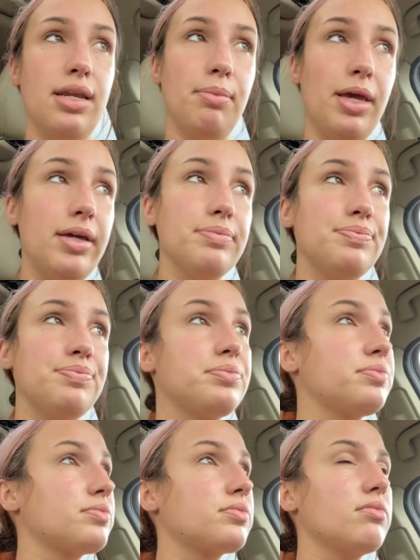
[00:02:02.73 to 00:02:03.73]
to me.
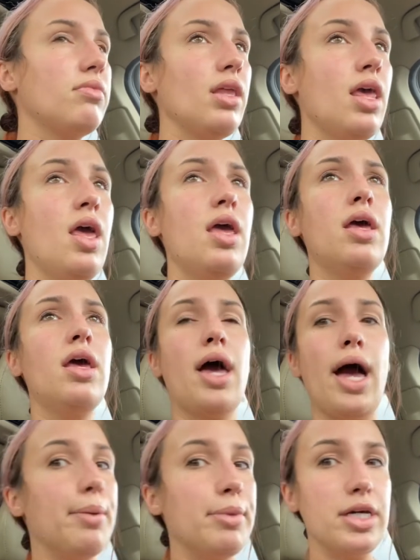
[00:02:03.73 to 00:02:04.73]

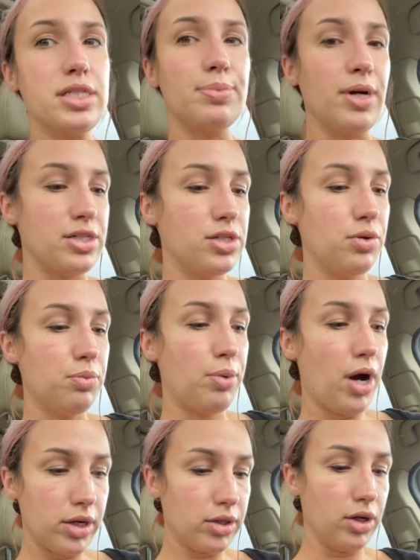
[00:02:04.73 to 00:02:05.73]
I'm an espresso
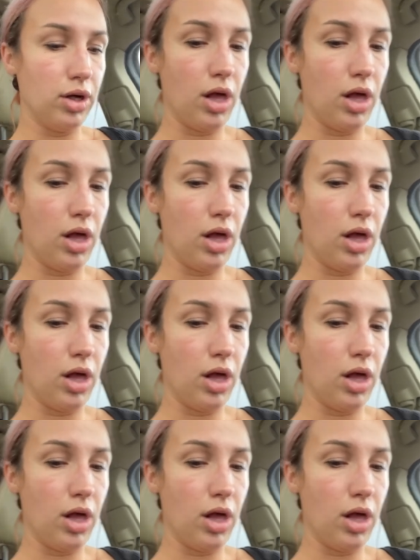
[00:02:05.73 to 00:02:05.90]
bar girl